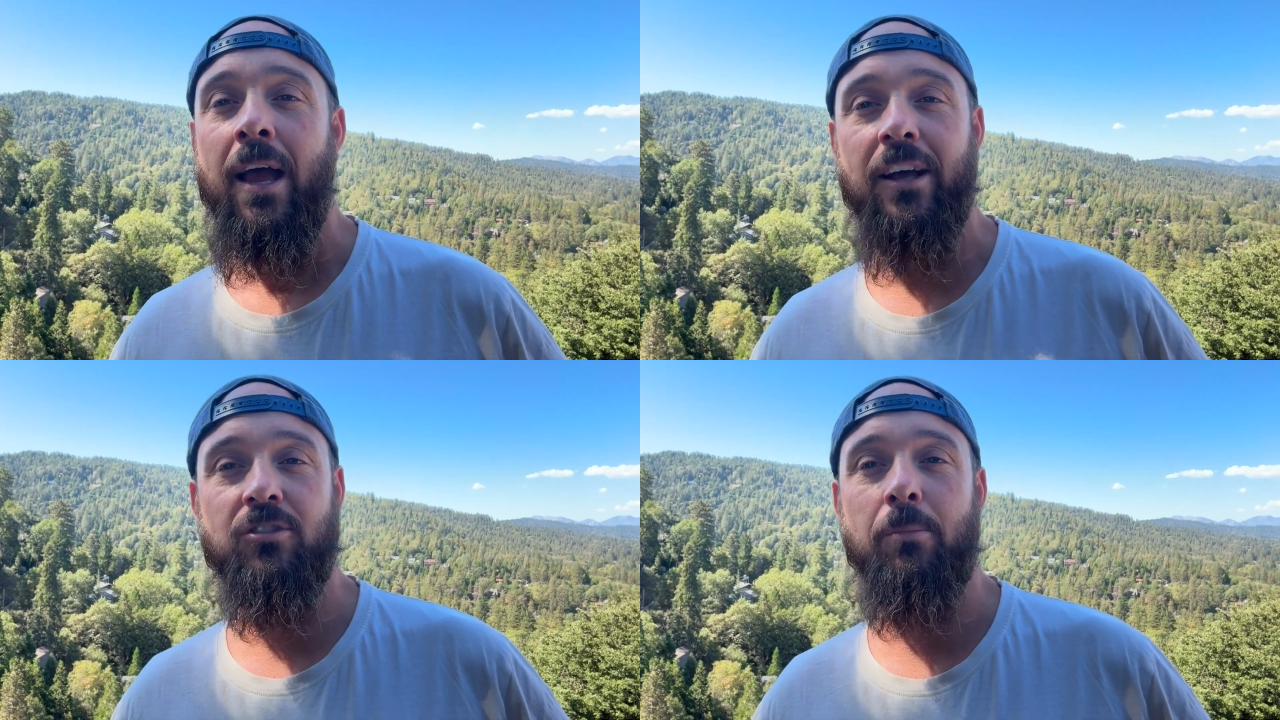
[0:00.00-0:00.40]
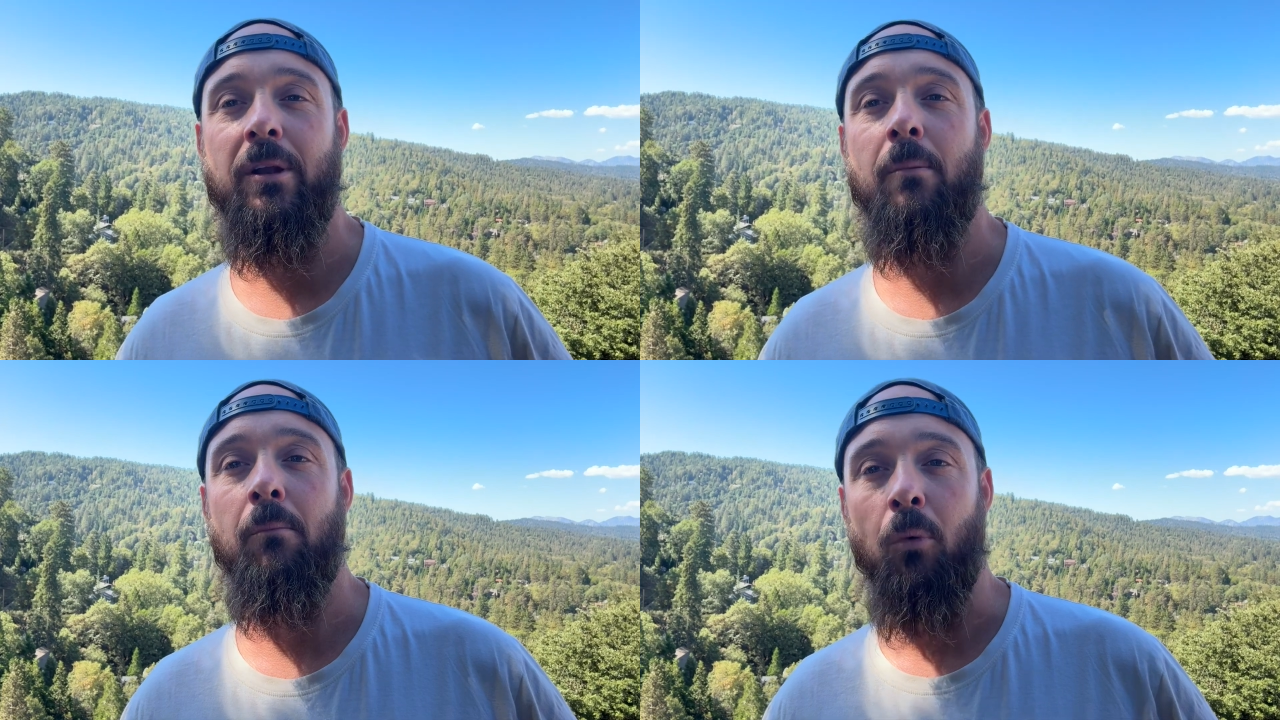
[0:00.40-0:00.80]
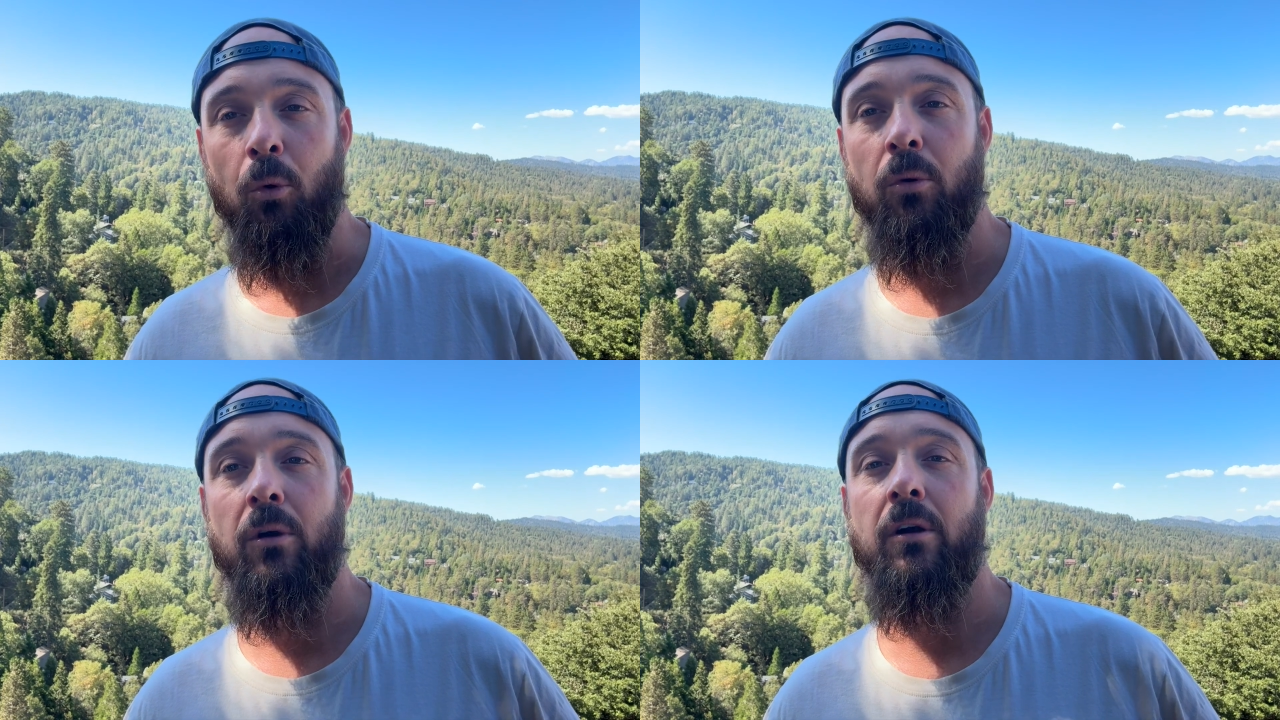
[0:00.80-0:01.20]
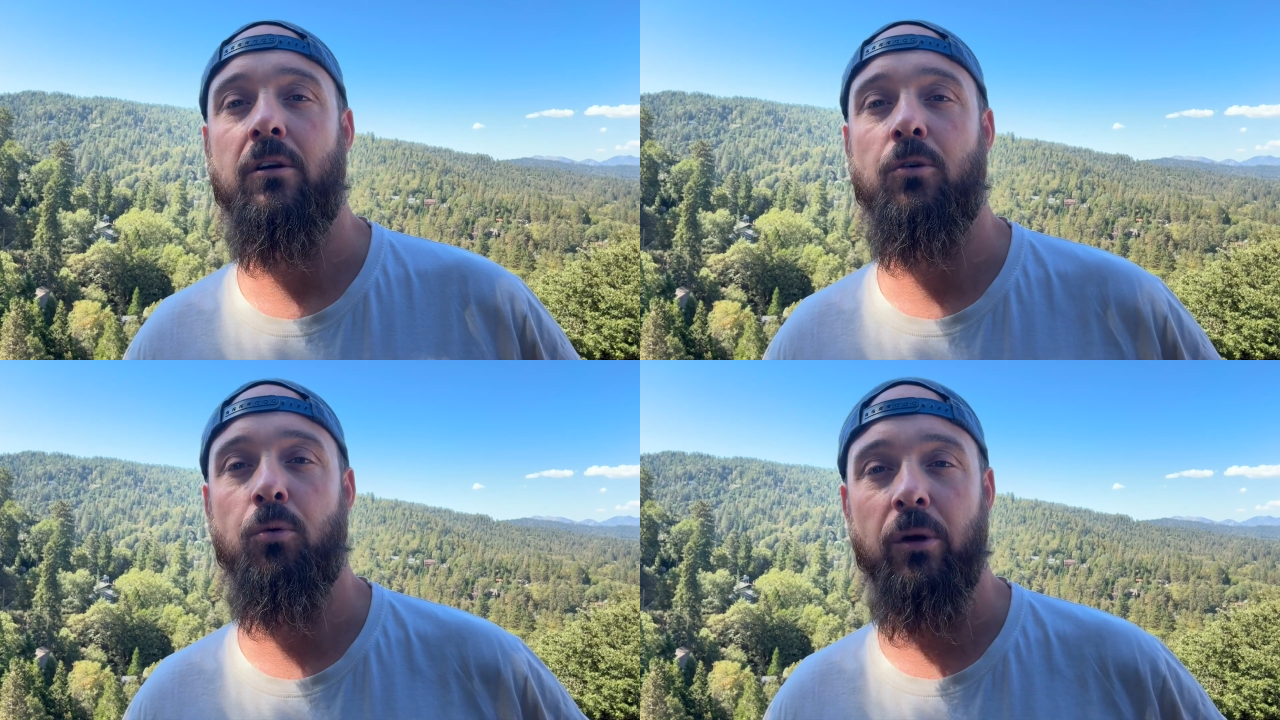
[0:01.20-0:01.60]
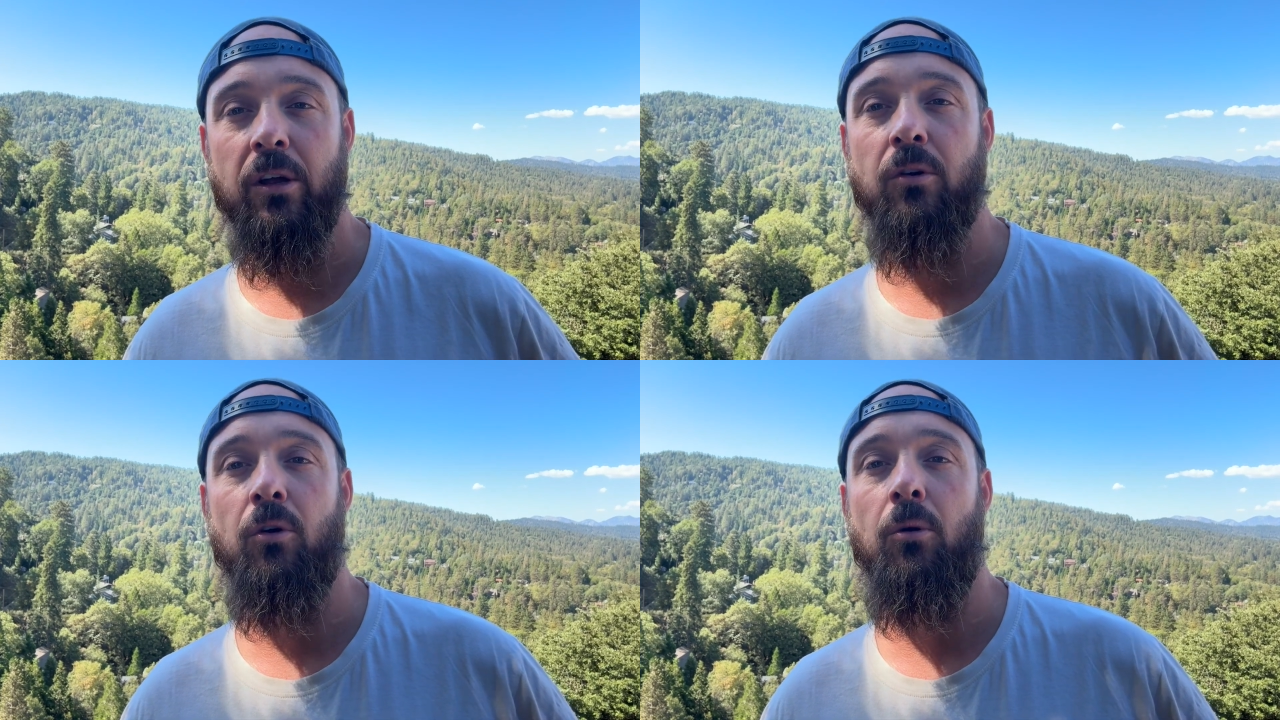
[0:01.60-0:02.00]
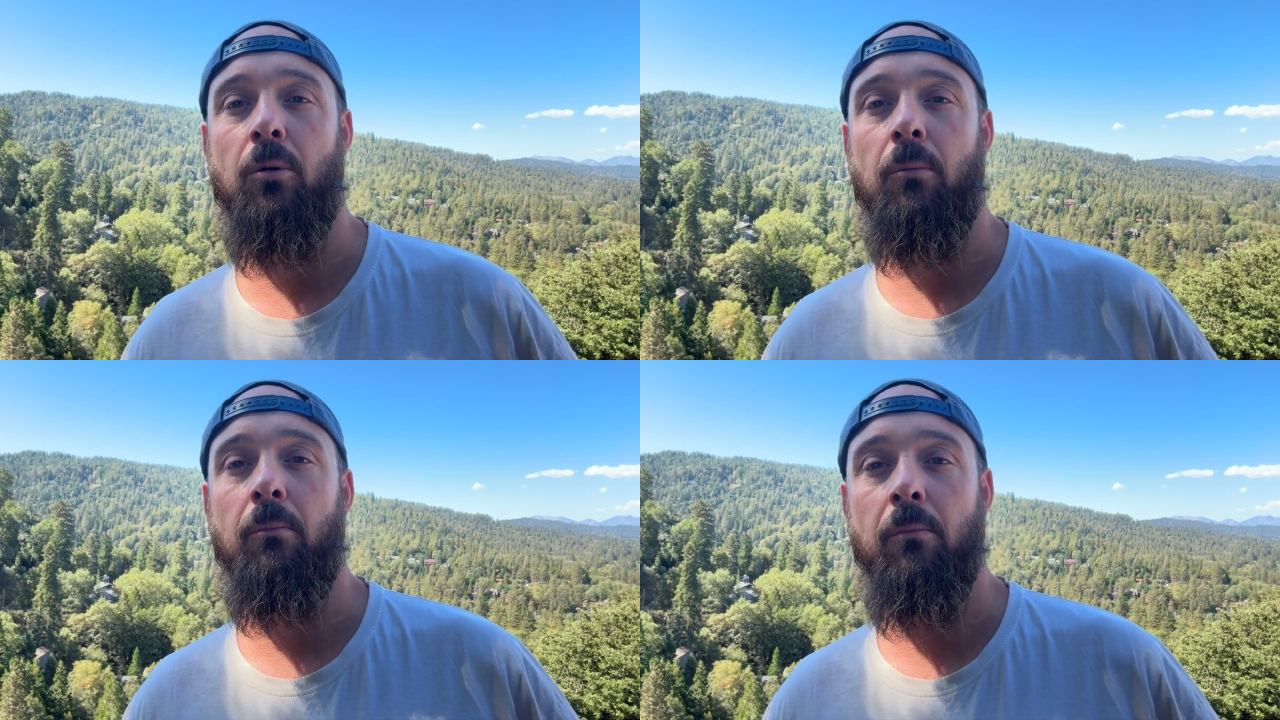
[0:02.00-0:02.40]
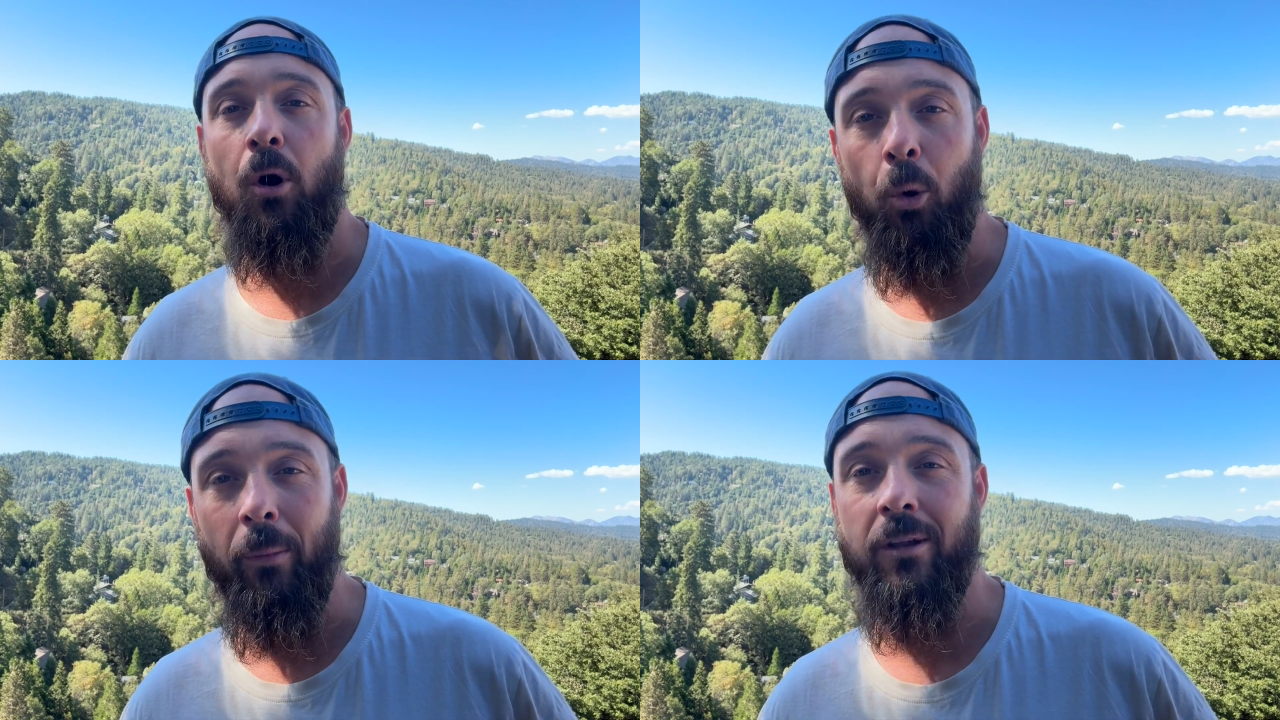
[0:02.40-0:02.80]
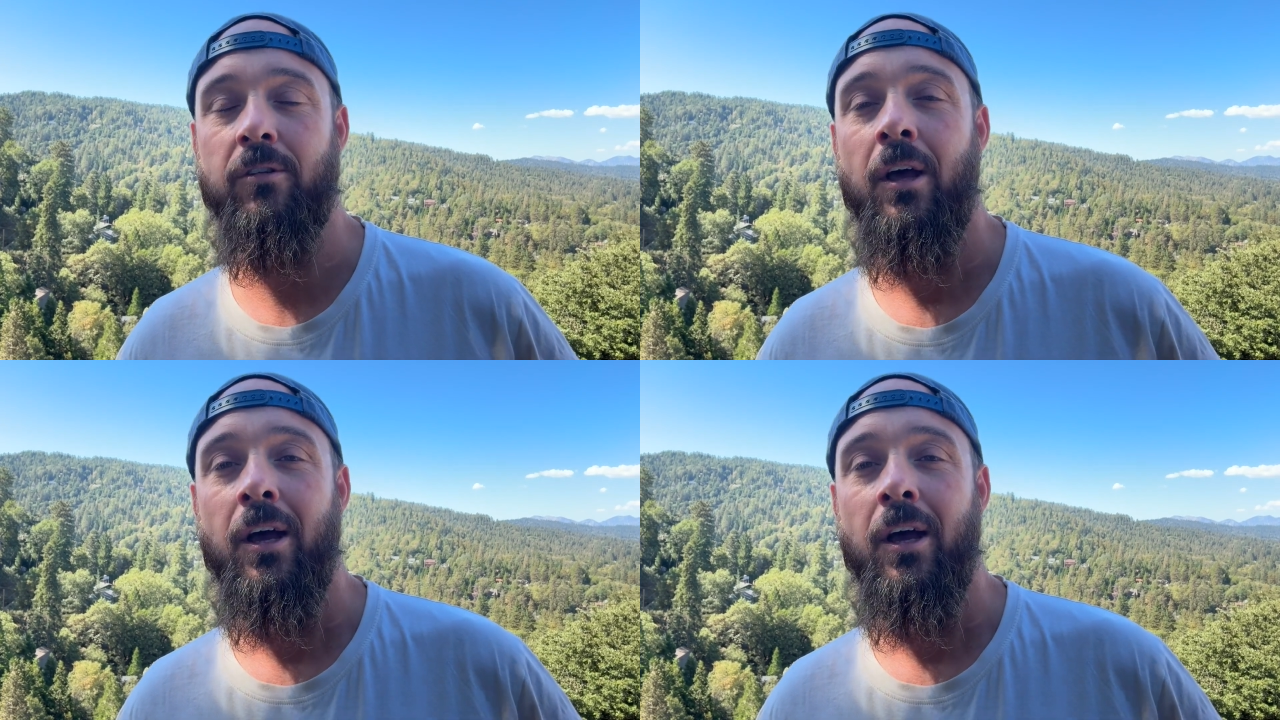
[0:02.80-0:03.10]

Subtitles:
has there been a more critical moment